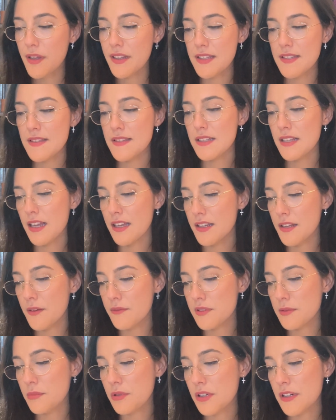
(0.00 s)
this is the ending
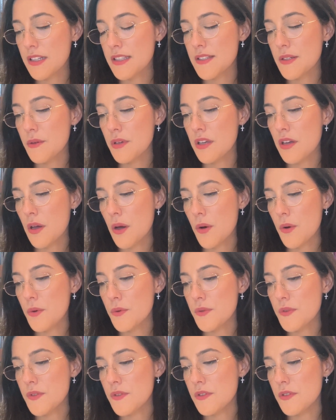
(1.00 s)
of the book. So he
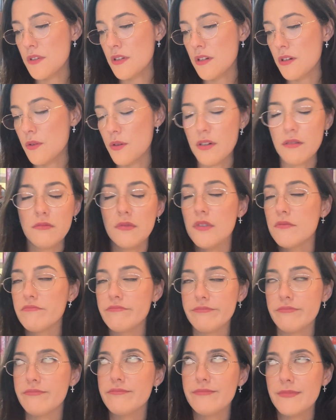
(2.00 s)
goes, or
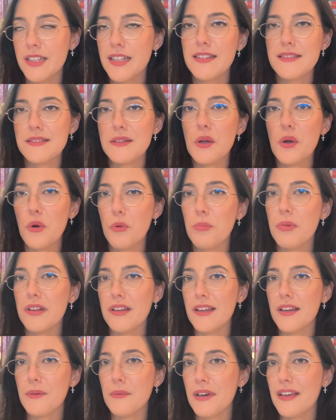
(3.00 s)
he doesn't go, but
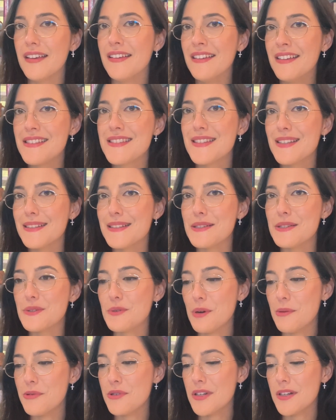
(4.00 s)
anyway, it's a
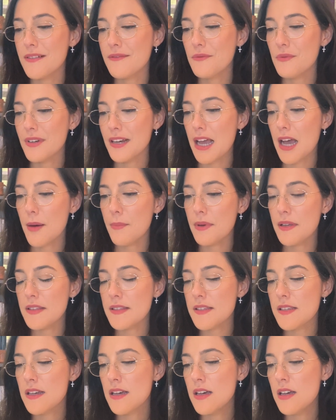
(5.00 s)
description of what
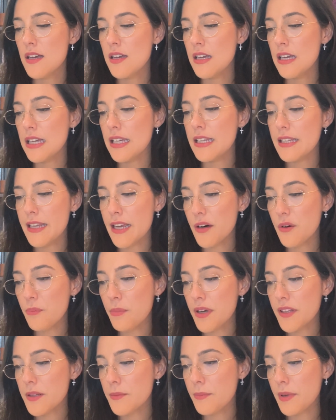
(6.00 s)
happens. He knelt
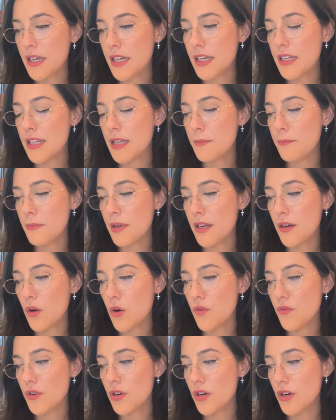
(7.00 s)
by the bed and bent
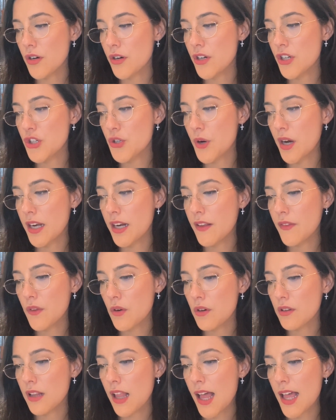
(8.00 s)
over her, draining
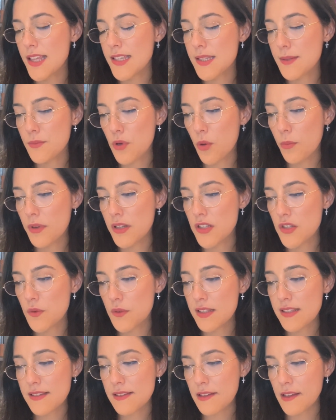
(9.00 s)
their last moment to
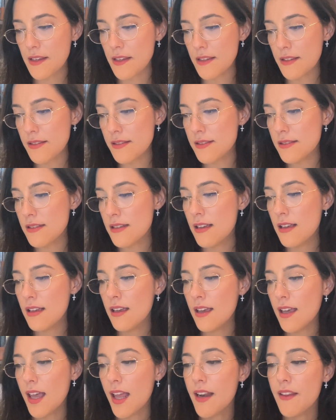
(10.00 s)
its lees.
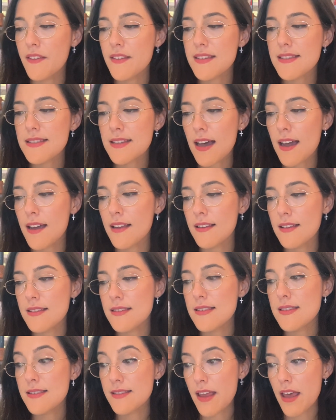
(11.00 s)
And in the
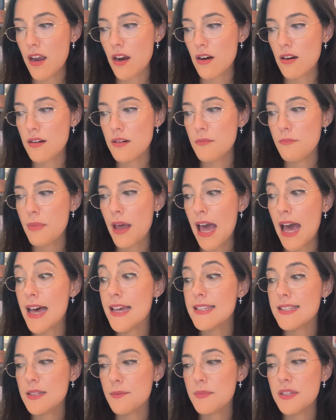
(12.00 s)
silence there
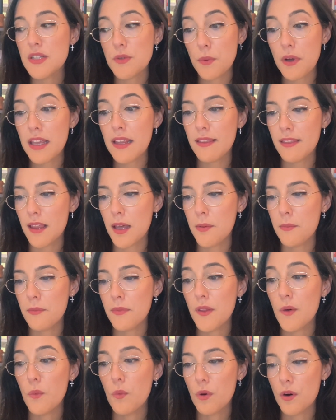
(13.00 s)
passed between
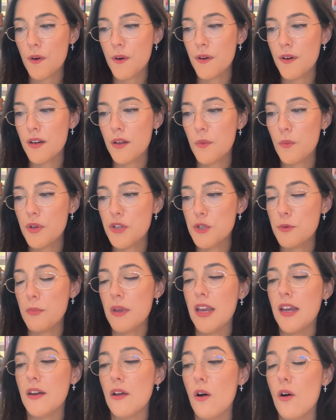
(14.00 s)
them the word which
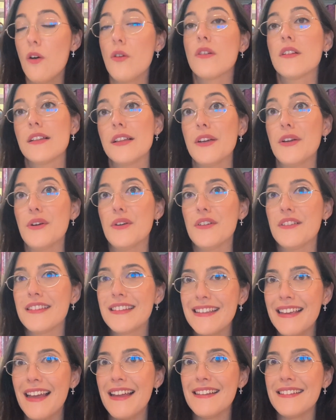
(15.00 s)
made all clear,
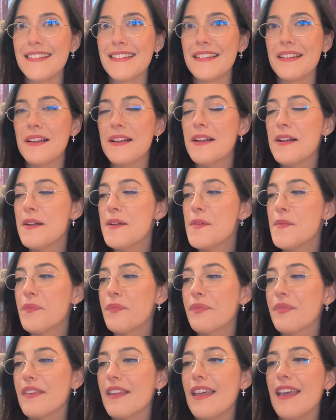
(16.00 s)
the end.
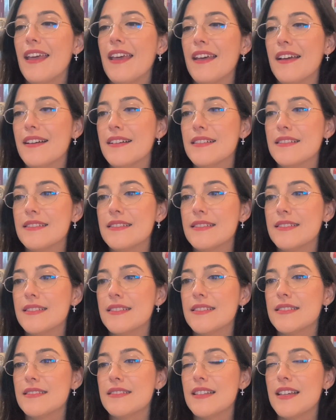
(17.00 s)
And
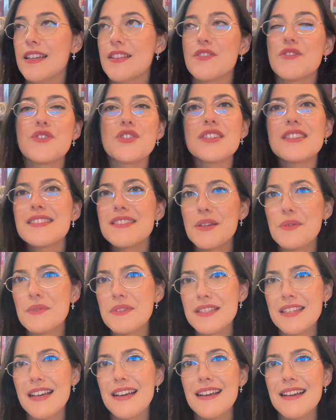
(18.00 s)
it's just so
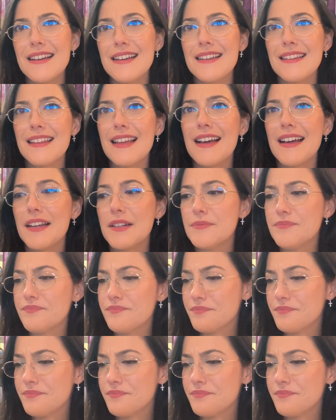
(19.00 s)
sad that